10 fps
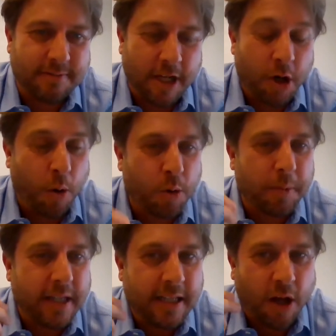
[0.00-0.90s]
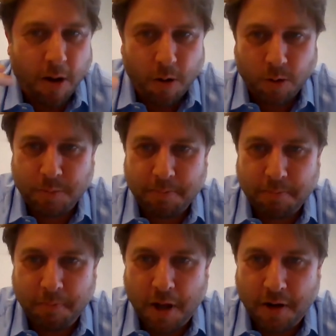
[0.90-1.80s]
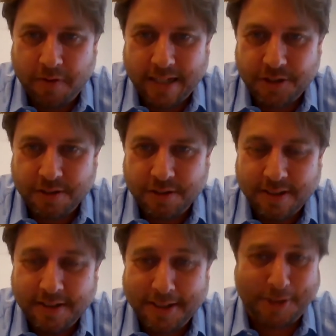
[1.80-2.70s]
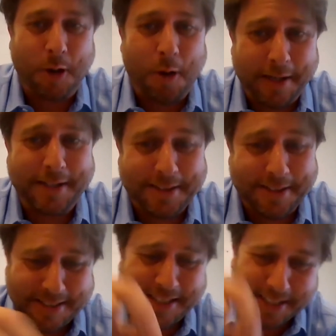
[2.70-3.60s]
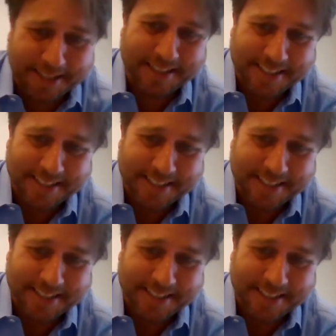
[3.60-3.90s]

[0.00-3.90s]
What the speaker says: And ultimately, the ultimate motivation is signing a listing,